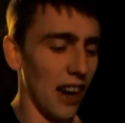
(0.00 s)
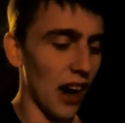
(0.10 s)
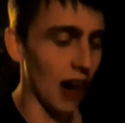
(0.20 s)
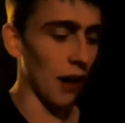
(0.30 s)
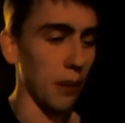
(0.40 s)

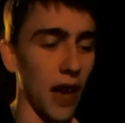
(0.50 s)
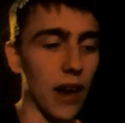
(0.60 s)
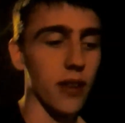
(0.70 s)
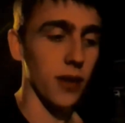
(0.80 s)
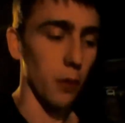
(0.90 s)
But
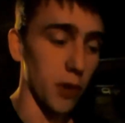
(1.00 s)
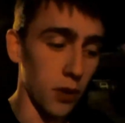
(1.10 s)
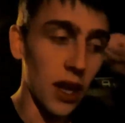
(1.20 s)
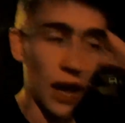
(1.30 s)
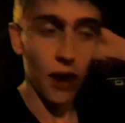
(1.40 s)
yeah, so we'll be
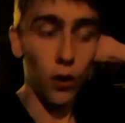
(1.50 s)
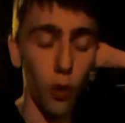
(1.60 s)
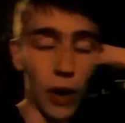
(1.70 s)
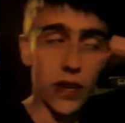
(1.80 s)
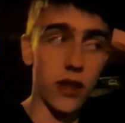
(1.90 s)
doing that.
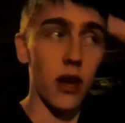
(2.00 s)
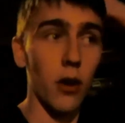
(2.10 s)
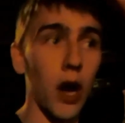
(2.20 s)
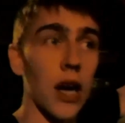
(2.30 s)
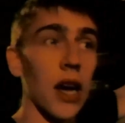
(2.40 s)
Otherwise though,